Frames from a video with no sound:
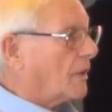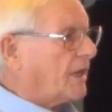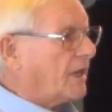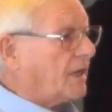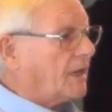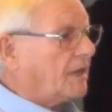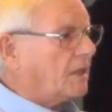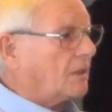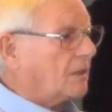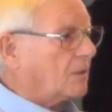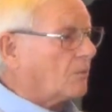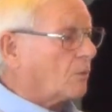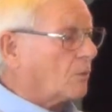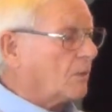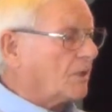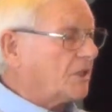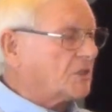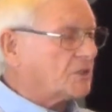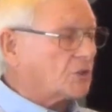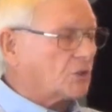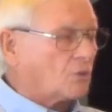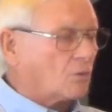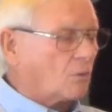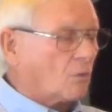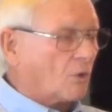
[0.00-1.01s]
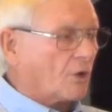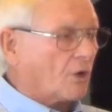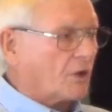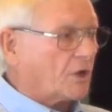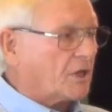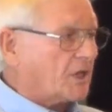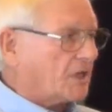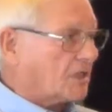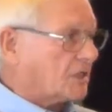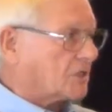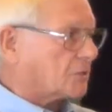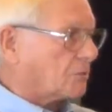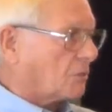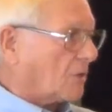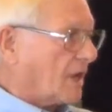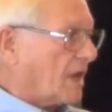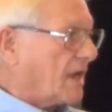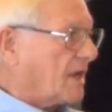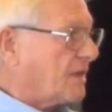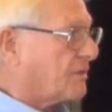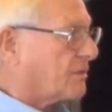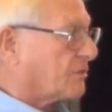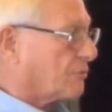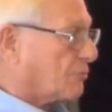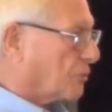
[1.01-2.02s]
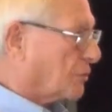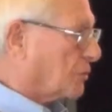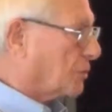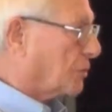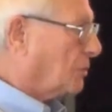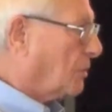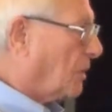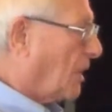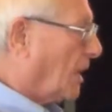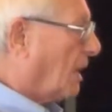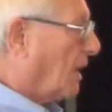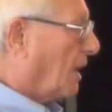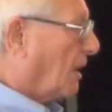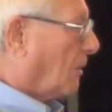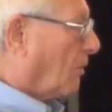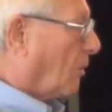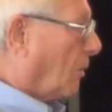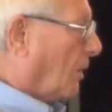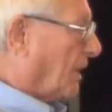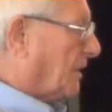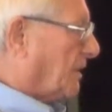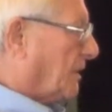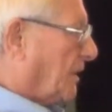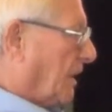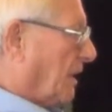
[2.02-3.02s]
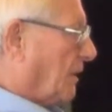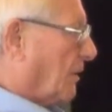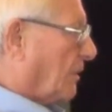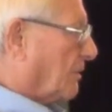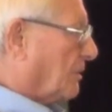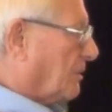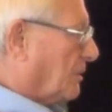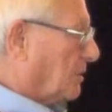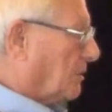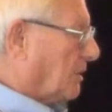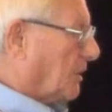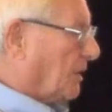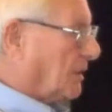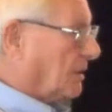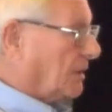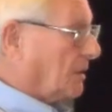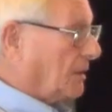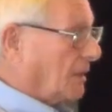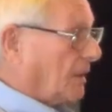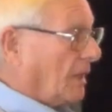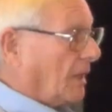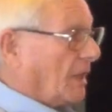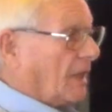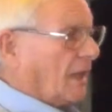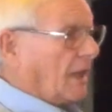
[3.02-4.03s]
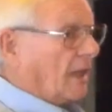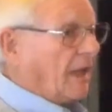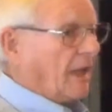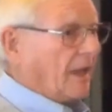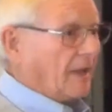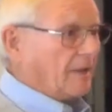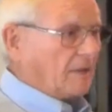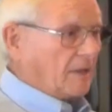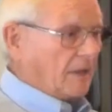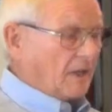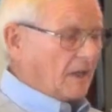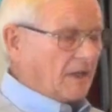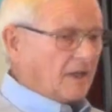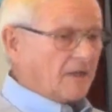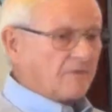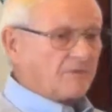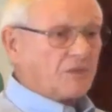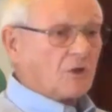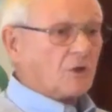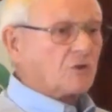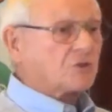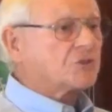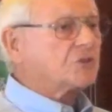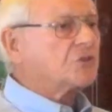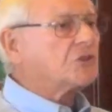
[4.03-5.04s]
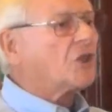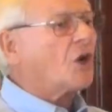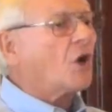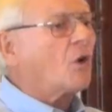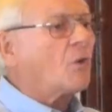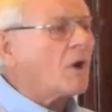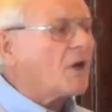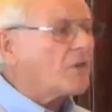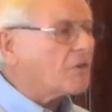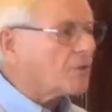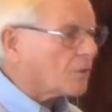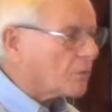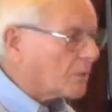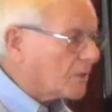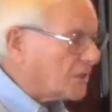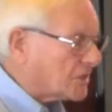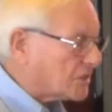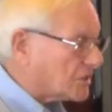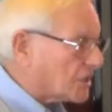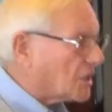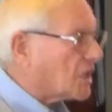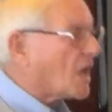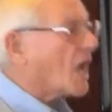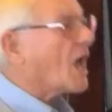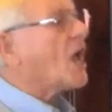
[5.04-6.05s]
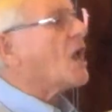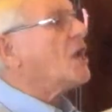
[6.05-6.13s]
word his way through what they are doing. And if there's no other reason